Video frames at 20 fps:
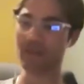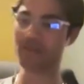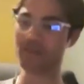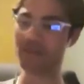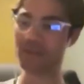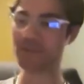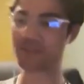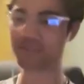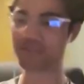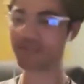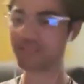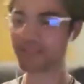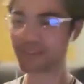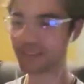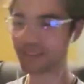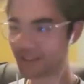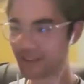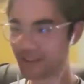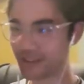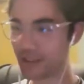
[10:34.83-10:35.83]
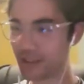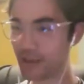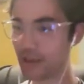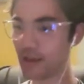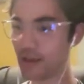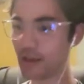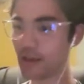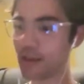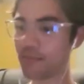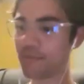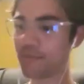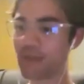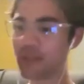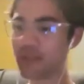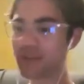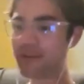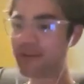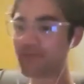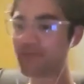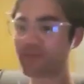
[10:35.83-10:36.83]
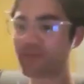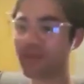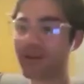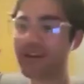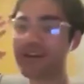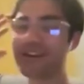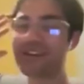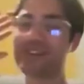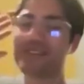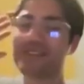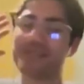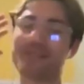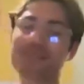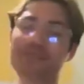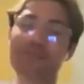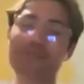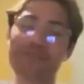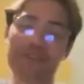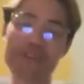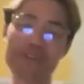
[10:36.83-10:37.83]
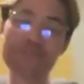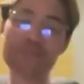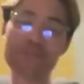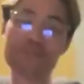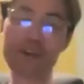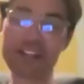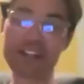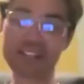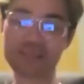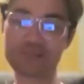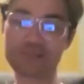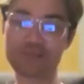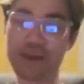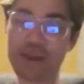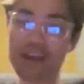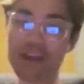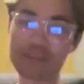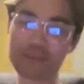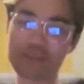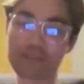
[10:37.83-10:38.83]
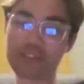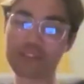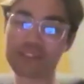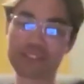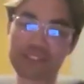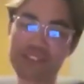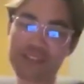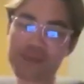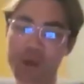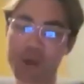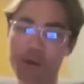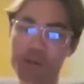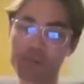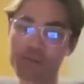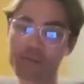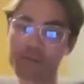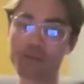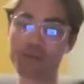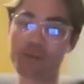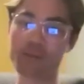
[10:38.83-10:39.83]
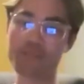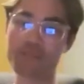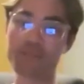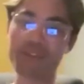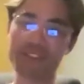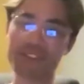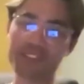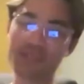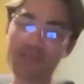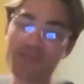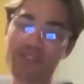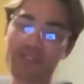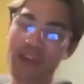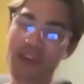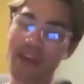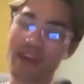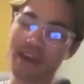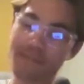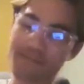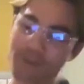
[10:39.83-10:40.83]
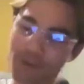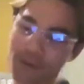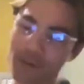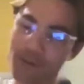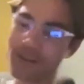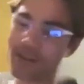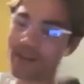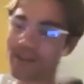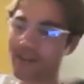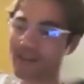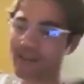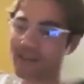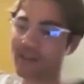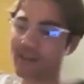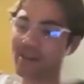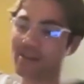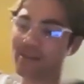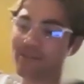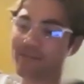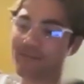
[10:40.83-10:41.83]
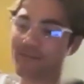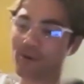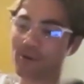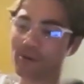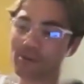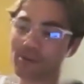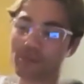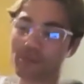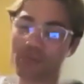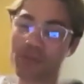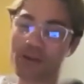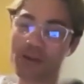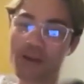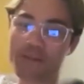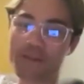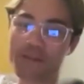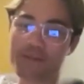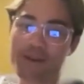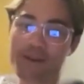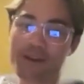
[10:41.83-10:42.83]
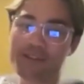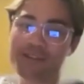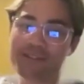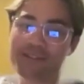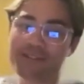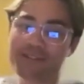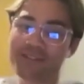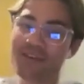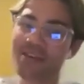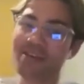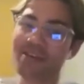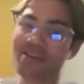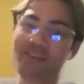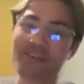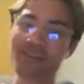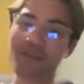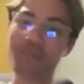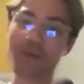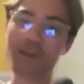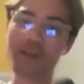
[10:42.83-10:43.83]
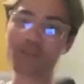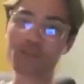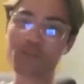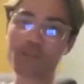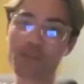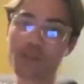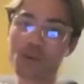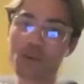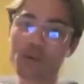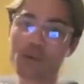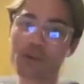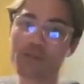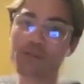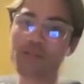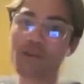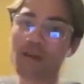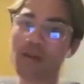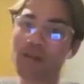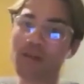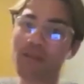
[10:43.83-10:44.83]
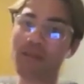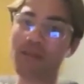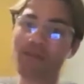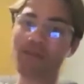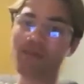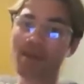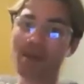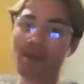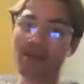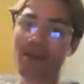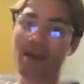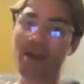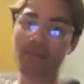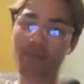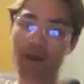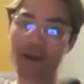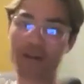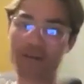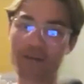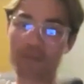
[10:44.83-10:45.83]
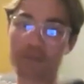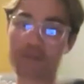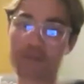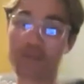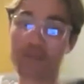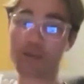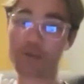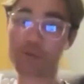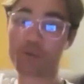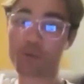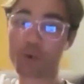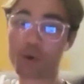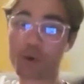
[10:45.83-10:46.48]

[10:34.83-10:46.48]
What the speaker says: I mean, if they didn't play the freaking best Patriots team, arguably one of the best teams ever, like in first playoff round, like imagine what they would have done. That might have been their